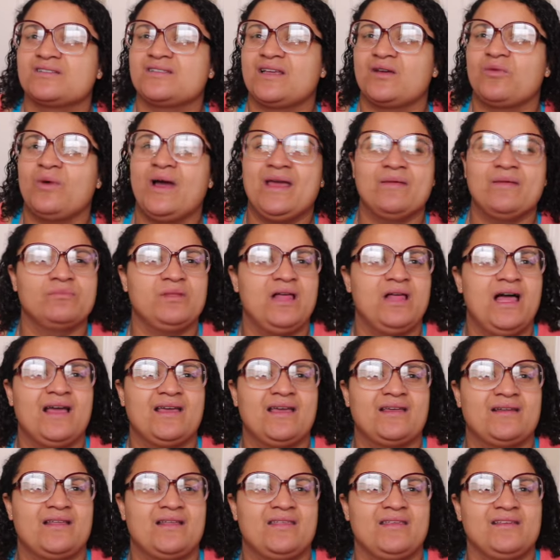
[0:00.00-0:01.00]
it's like white and
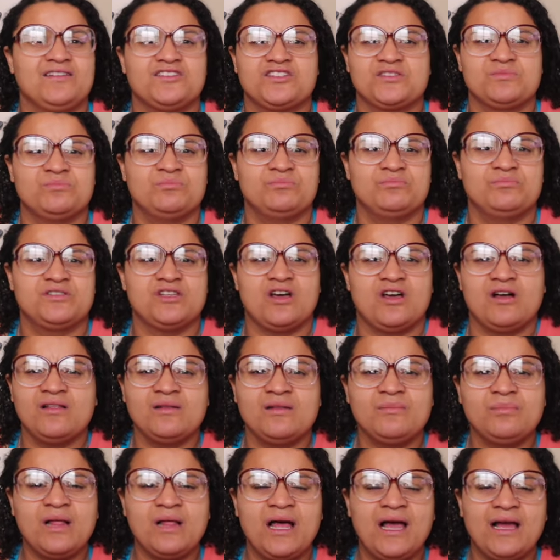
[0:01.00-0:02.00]
black and I think just
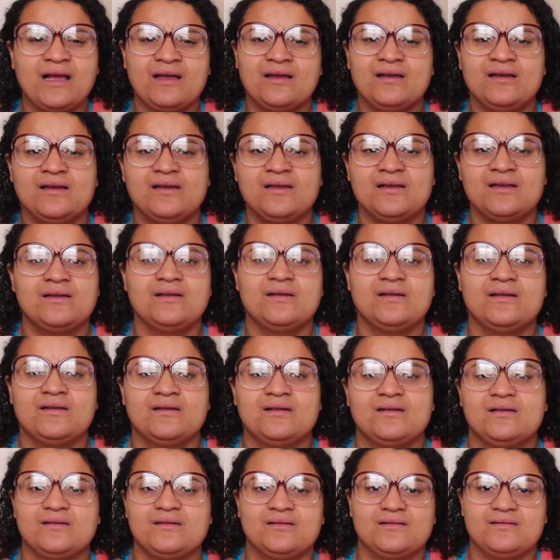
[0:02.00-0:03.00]
solid black.
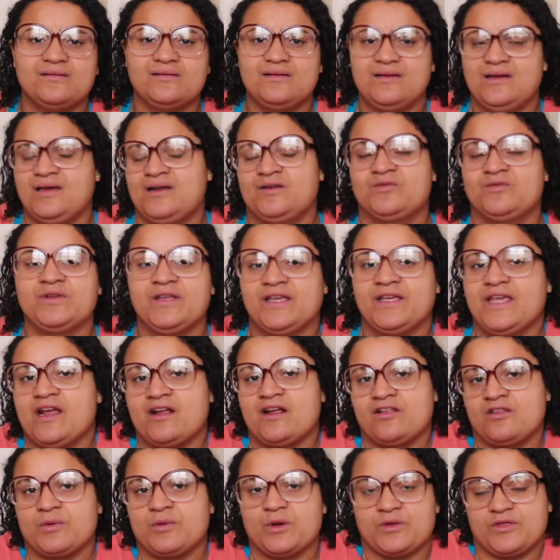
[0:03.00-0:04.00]
I don't really
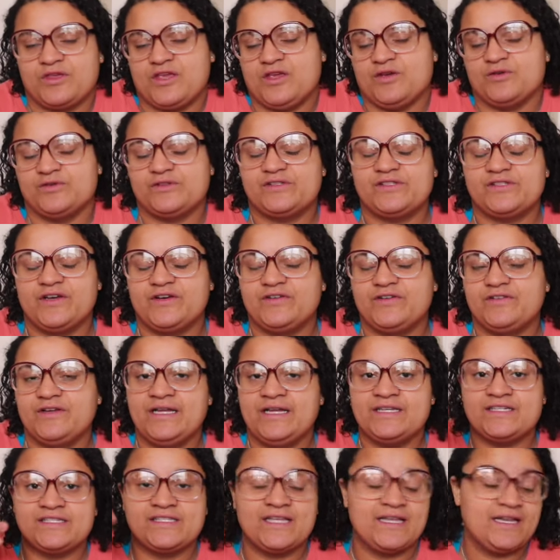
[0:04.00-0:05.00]
care, they're both cute, so
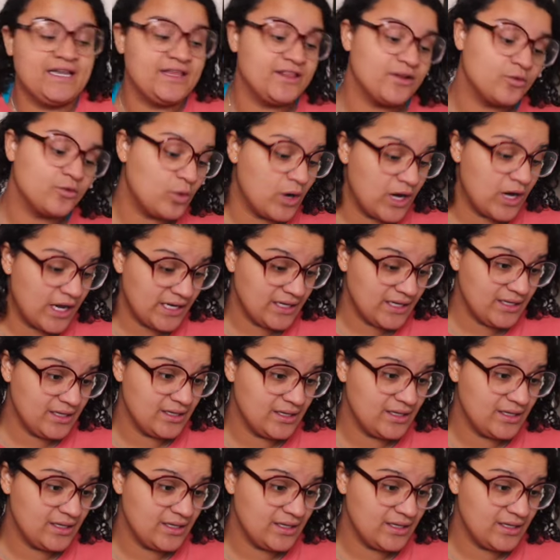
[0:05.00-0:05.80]
I just said either one.